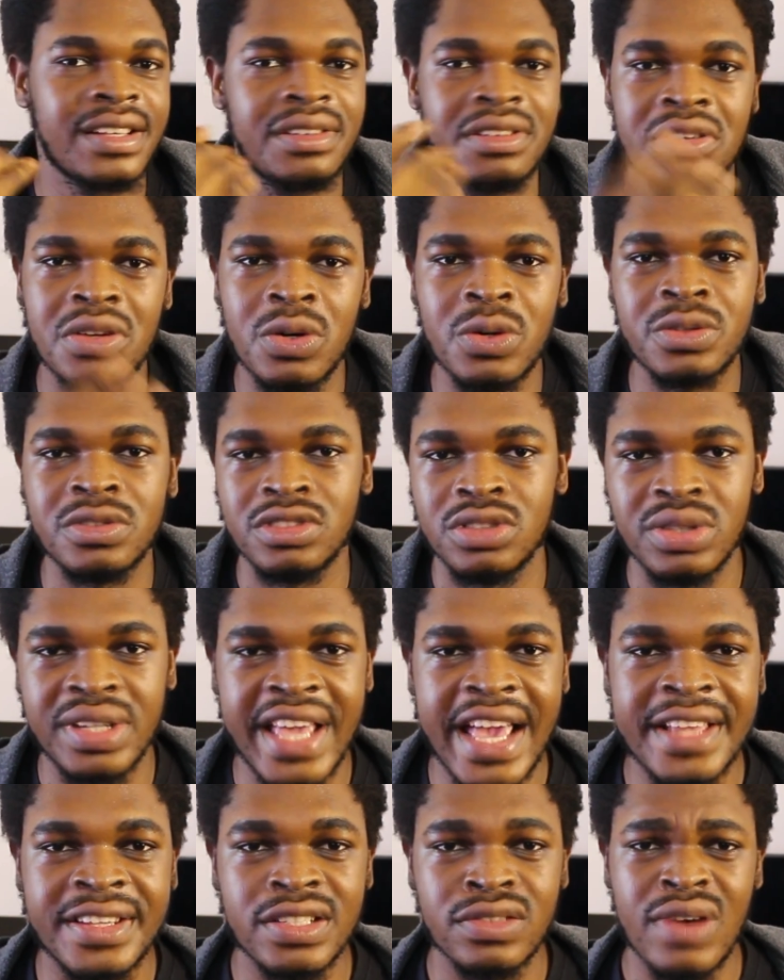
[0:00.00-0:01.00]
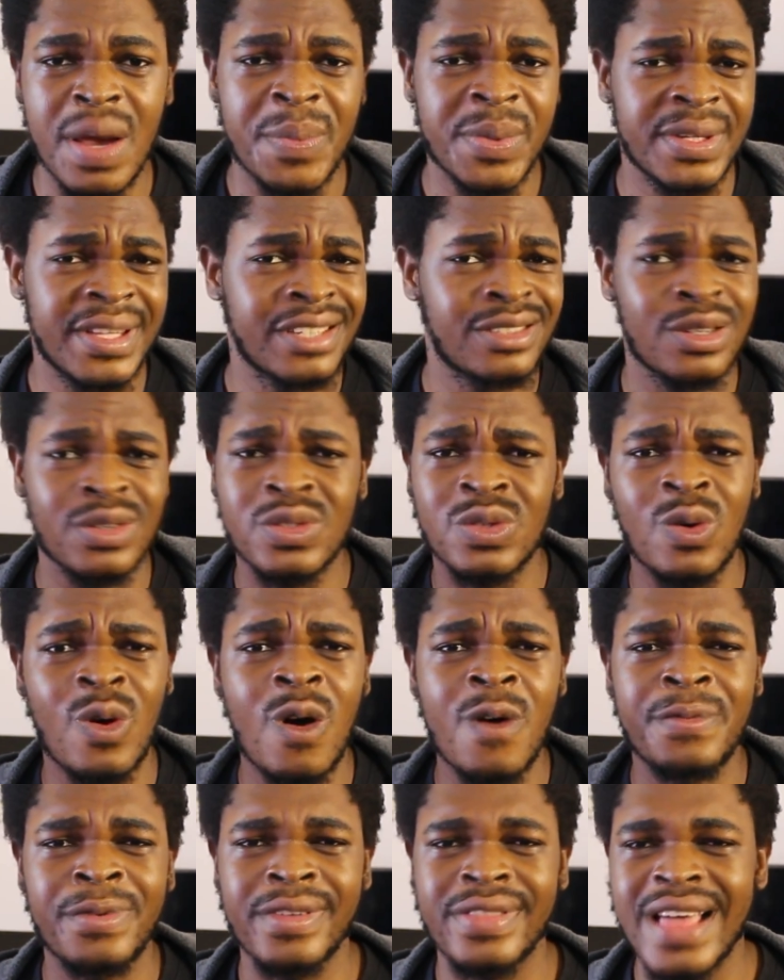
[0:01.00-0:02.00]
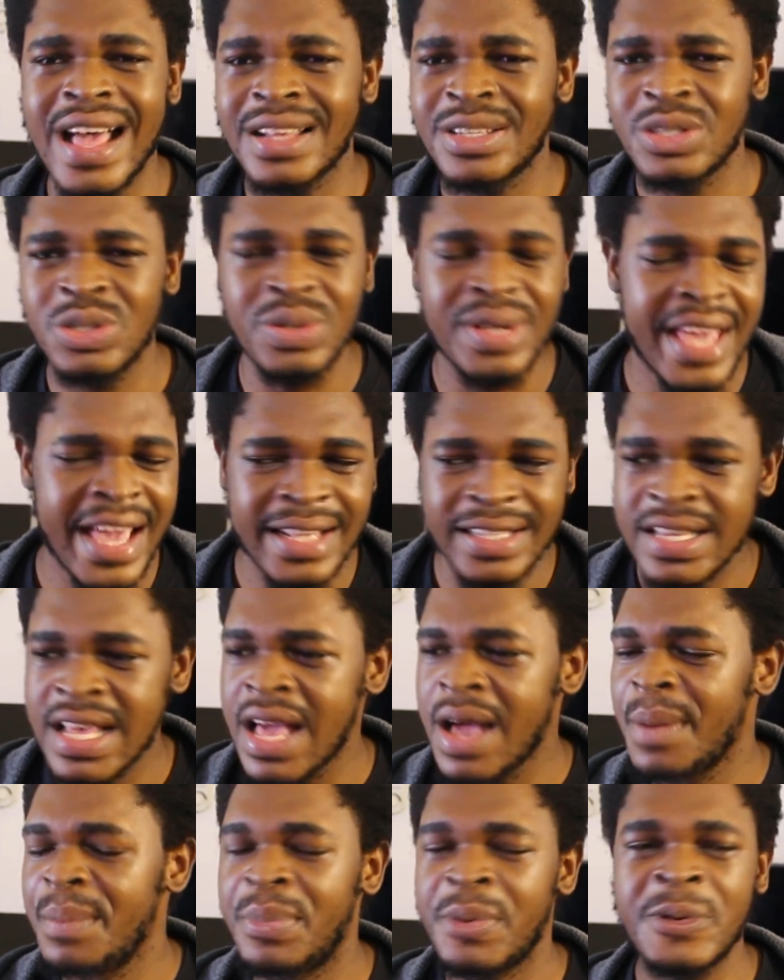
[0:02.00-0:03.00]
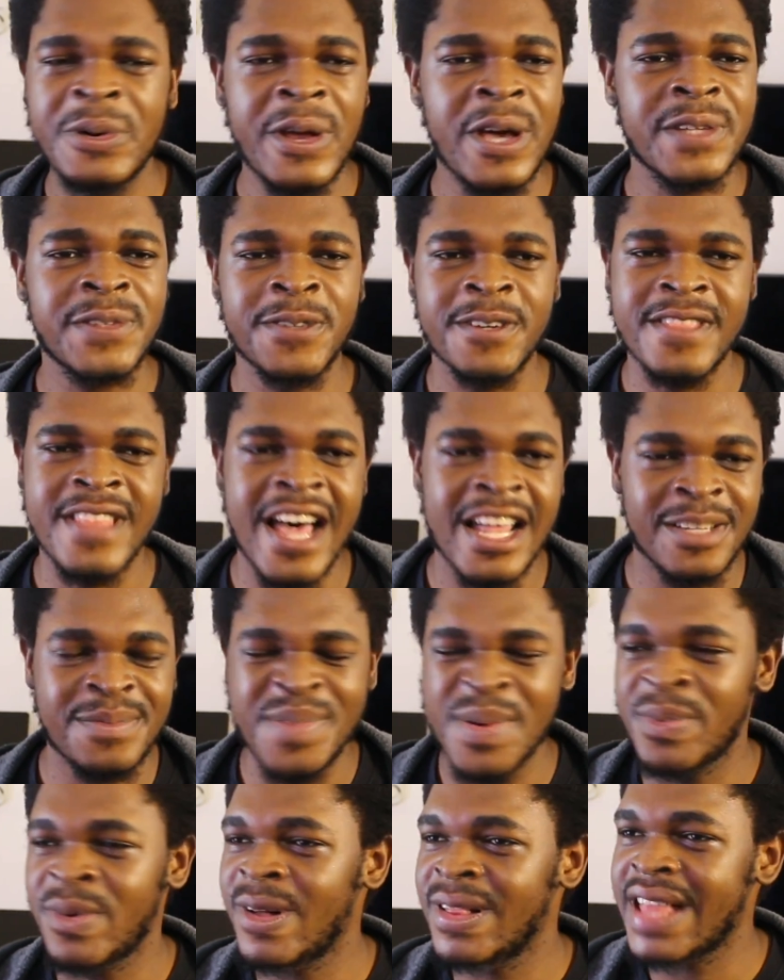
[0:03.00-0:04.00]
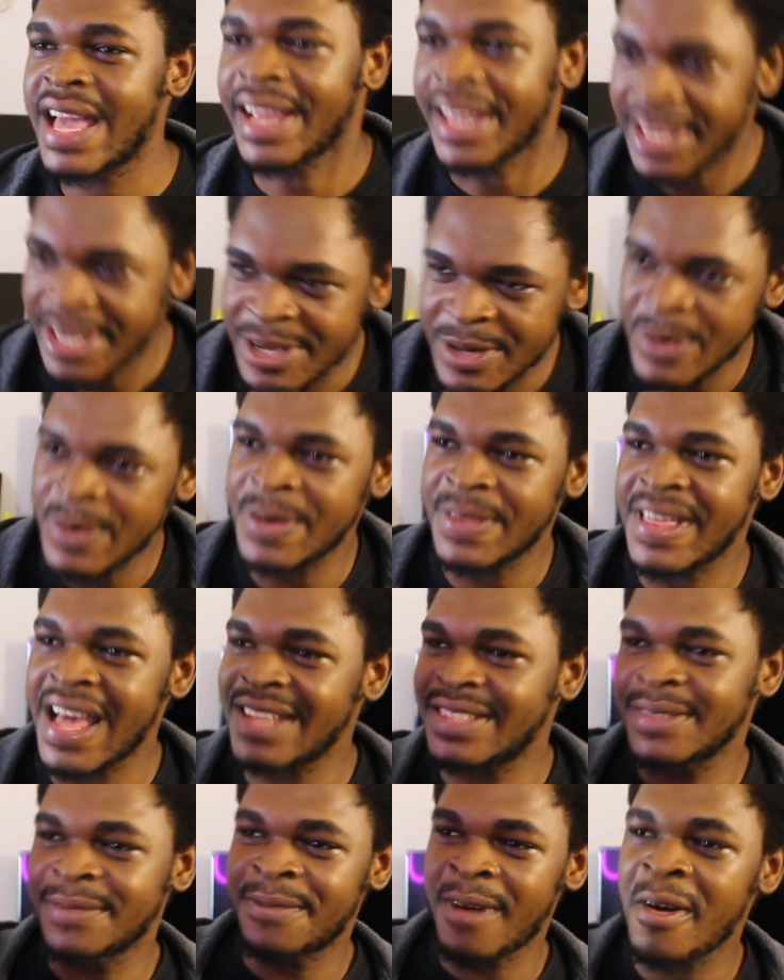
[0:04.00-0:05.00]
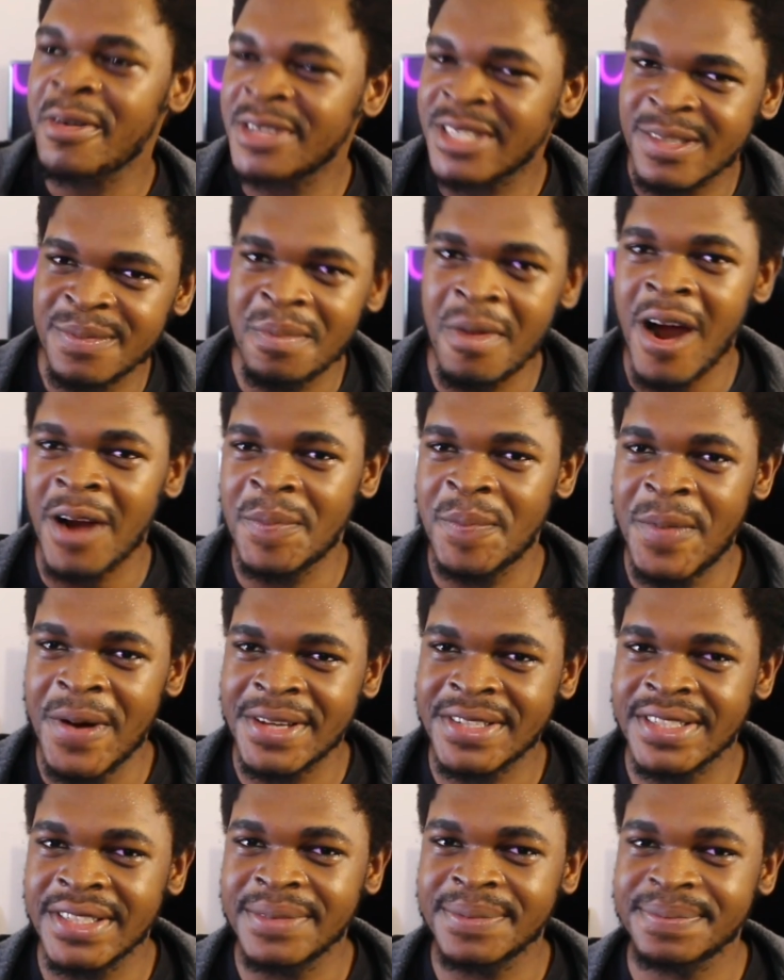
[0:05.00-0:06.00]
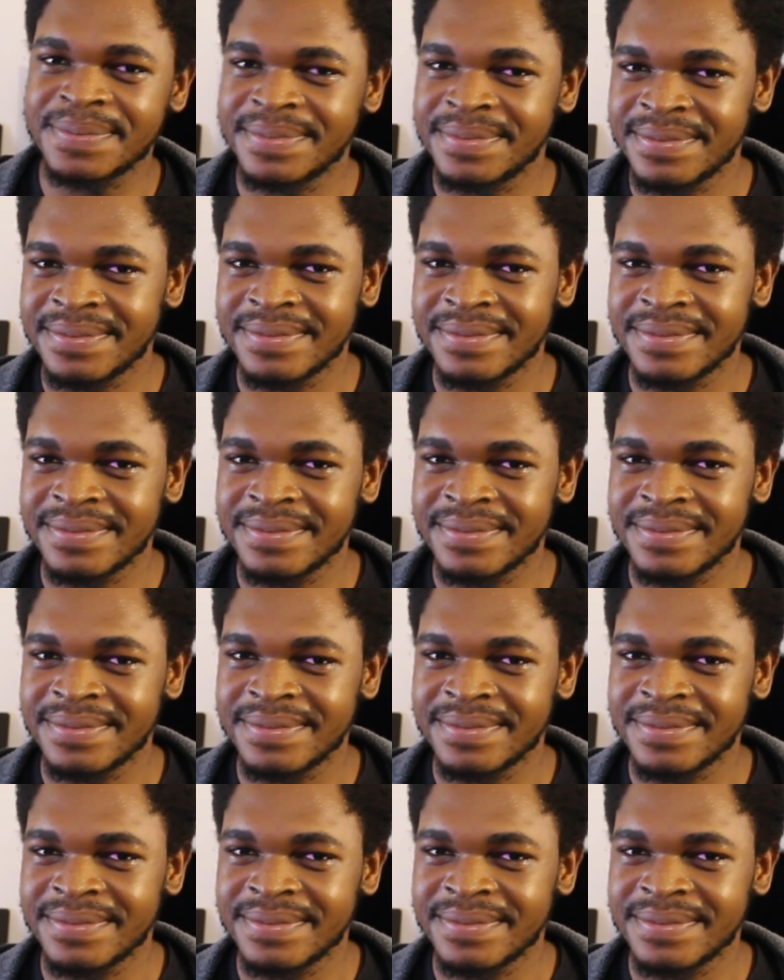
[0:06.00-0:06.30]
you know, you get a reputation score for that. You get bonus for that. People are like, yo, that's a very smart person.